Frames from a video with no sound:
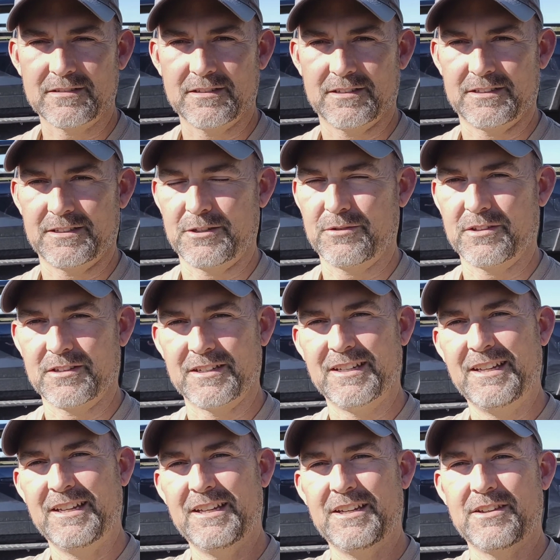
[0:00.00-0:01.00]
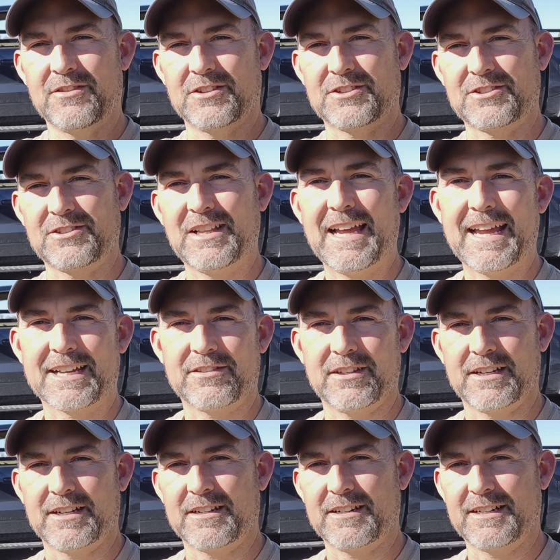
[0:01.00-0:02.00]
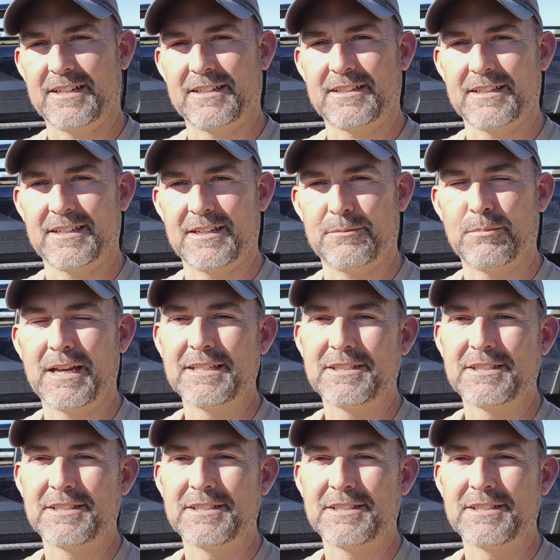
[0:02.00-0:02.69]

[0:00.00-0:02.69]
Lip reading: the slack there, and it